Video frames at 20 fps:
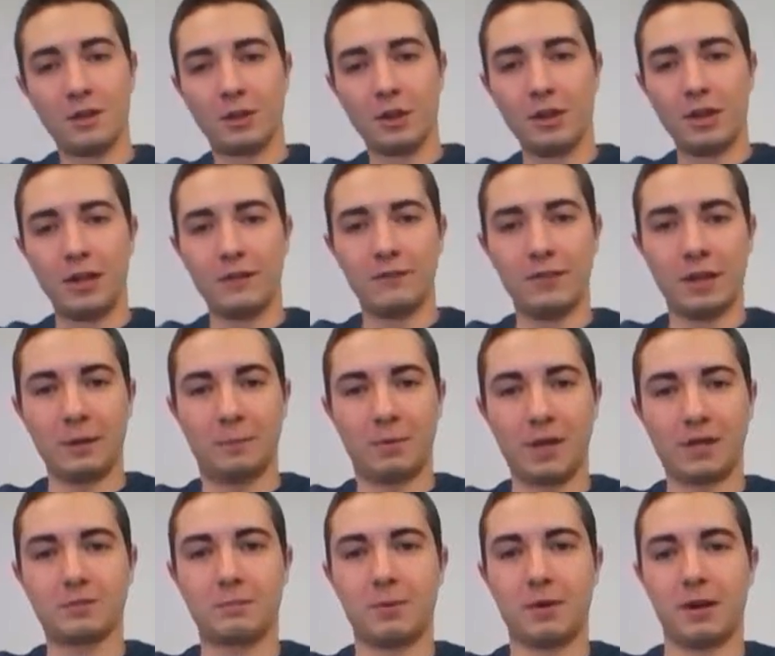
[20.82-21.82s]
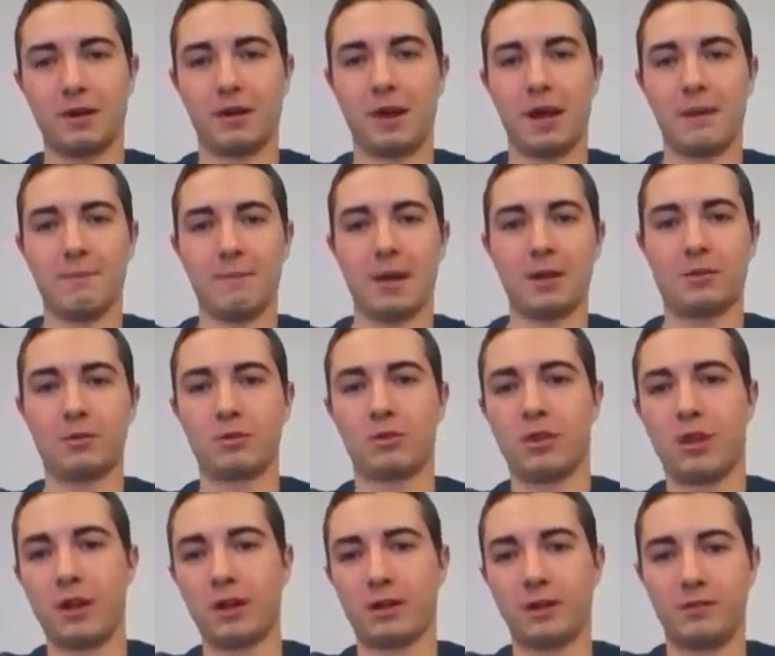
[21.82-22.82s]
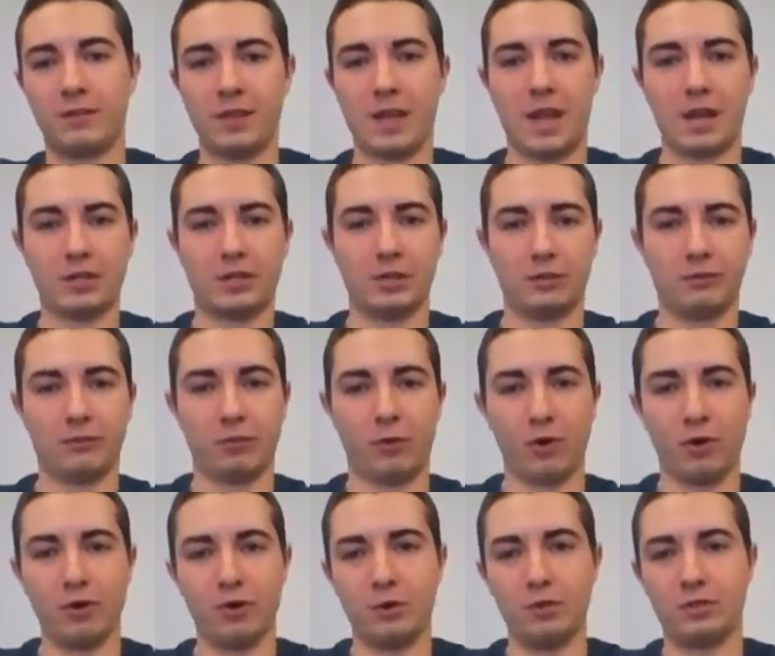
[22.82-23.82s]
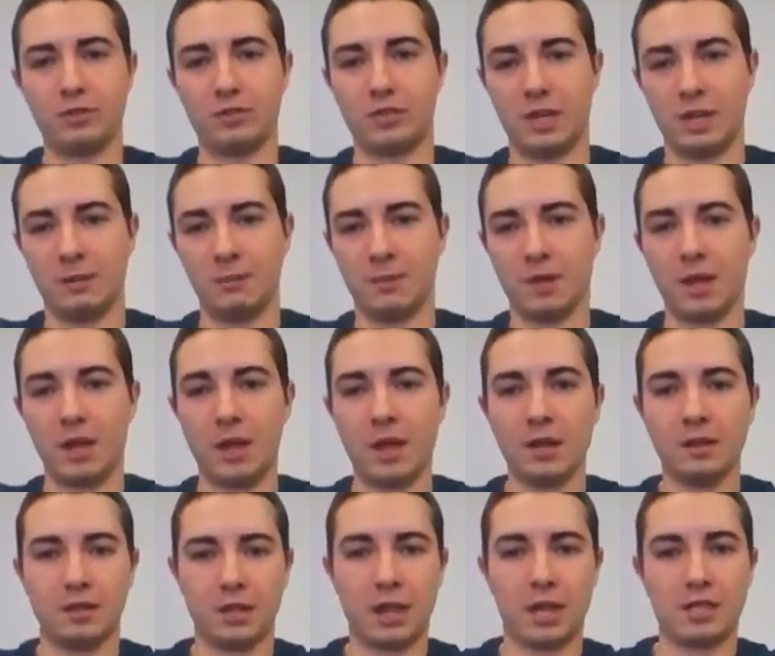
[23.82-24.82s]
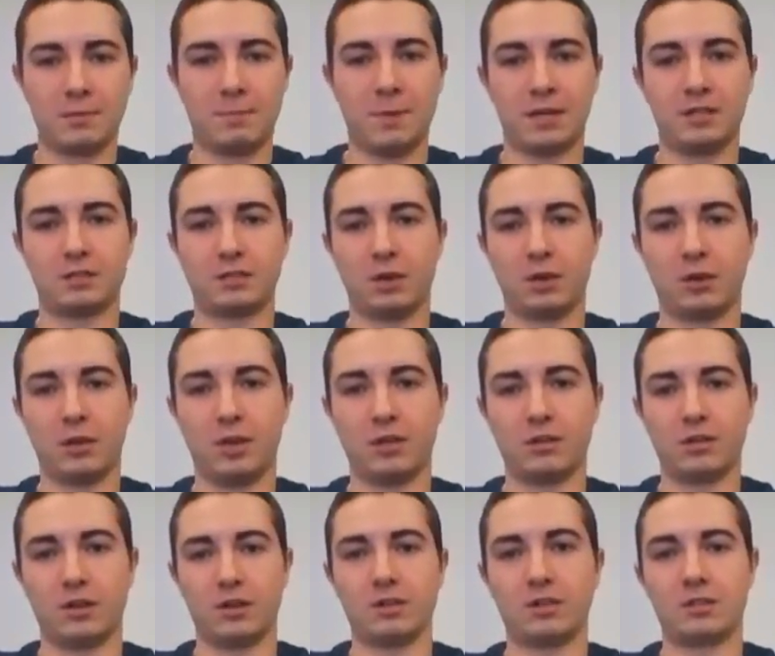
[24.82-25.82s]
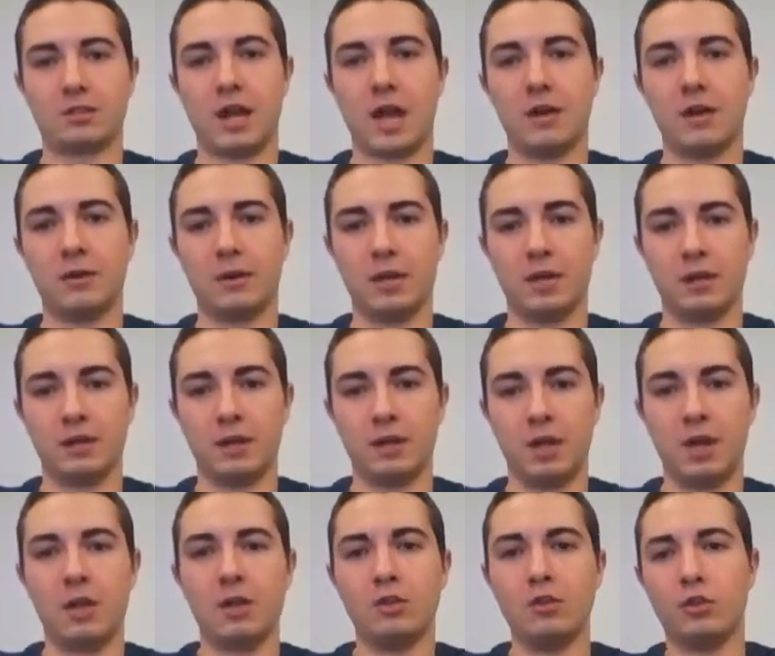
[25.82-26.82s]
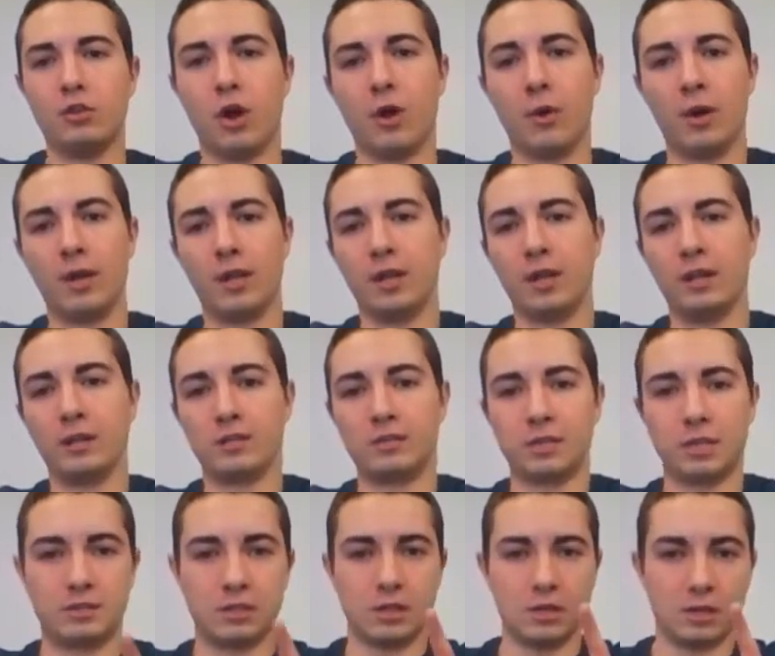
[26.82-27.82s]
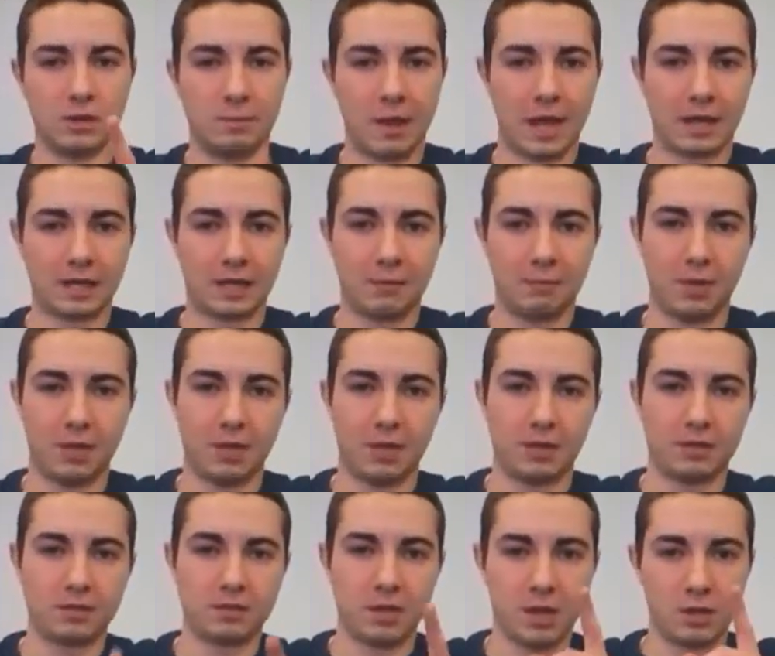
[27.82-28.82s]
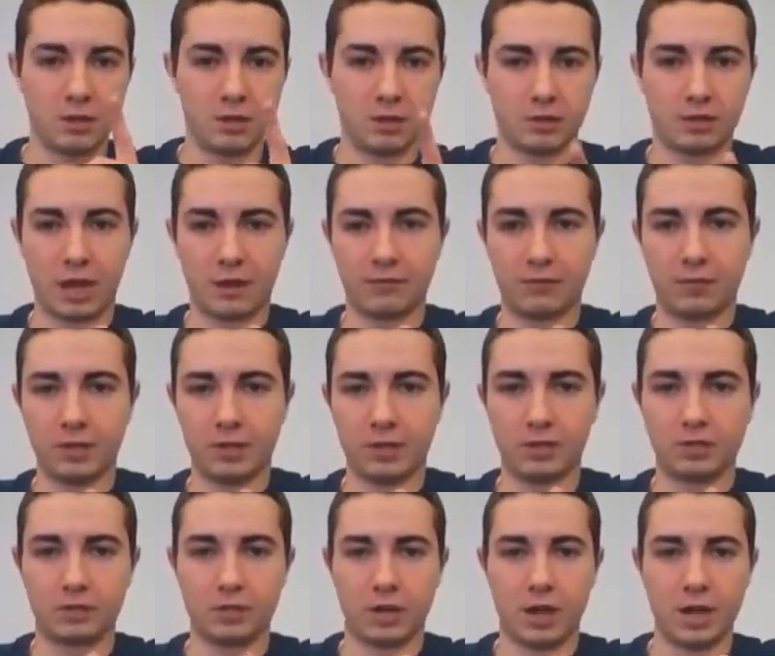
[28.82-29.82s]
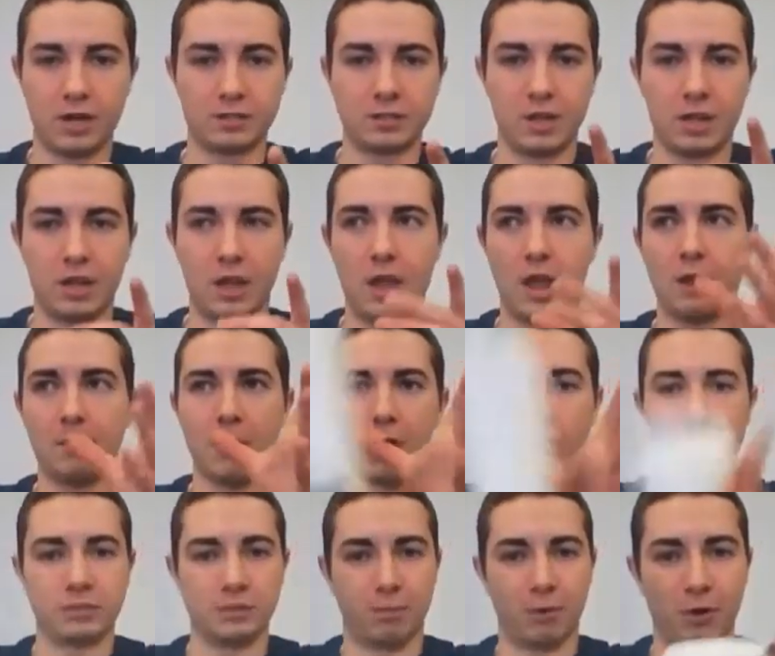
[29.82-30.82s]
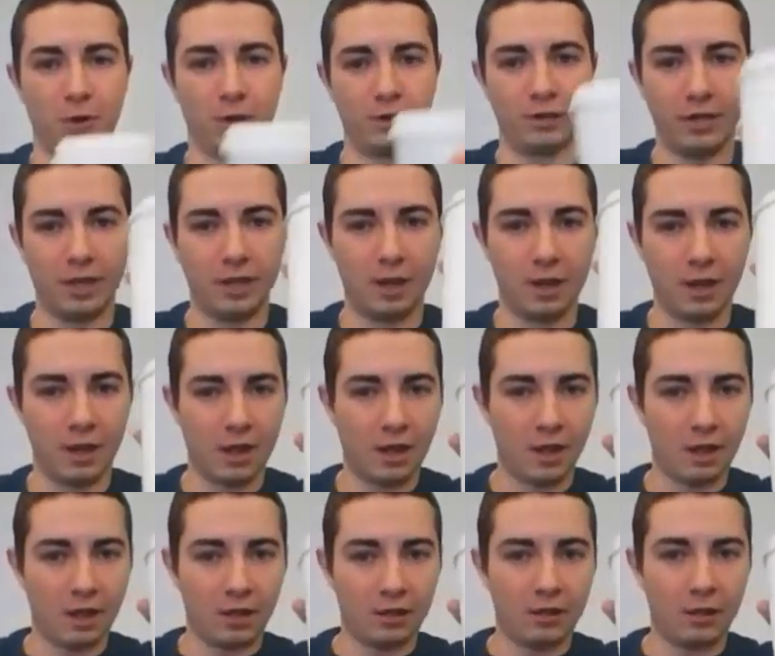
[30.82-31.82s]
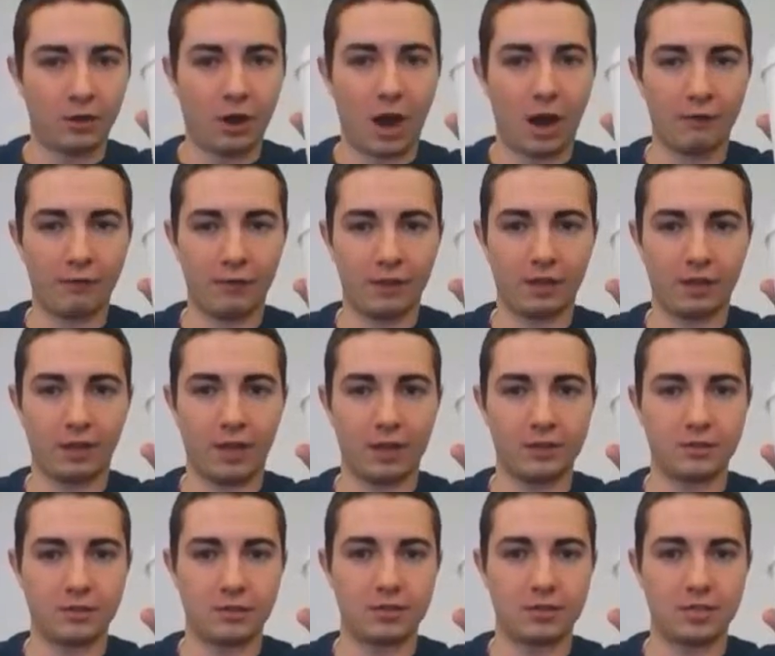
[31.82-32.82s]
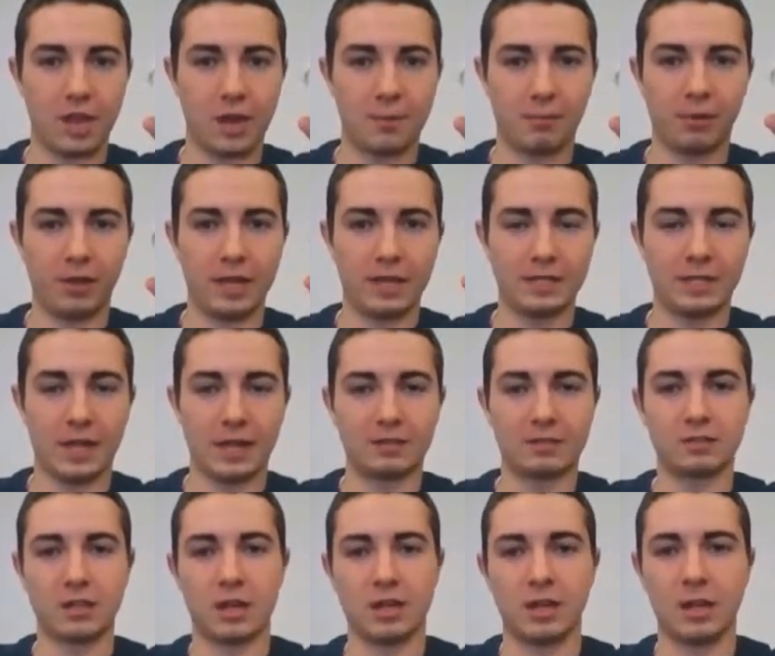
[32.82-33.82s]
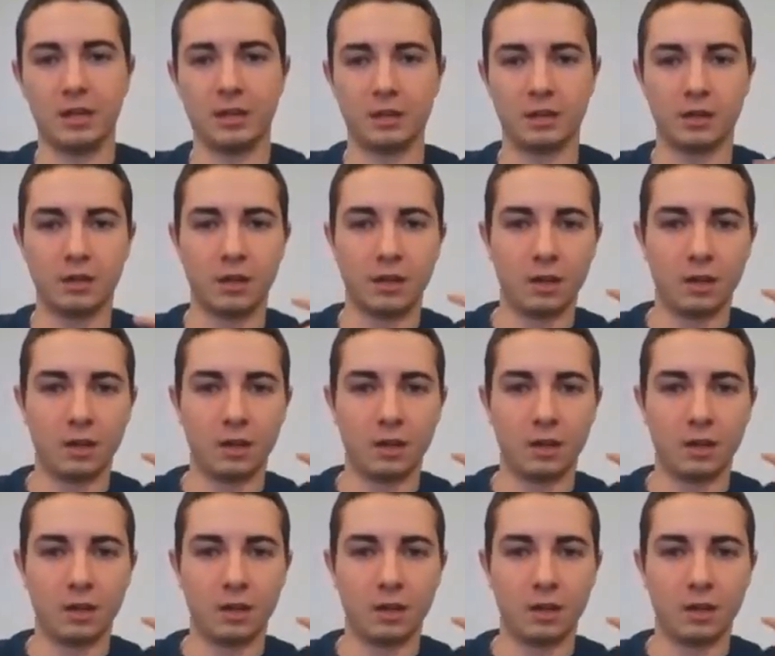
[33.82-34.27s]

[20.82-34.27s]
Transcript: Good evening, Pittsburgh. I'm Michael Clark of the Action 4 News Team. Today's big story is on styrene. You know what it is. It's in your packing peanuts, your cafeteria trays, and most importantly, the coffee that allows you to stay up late night studying.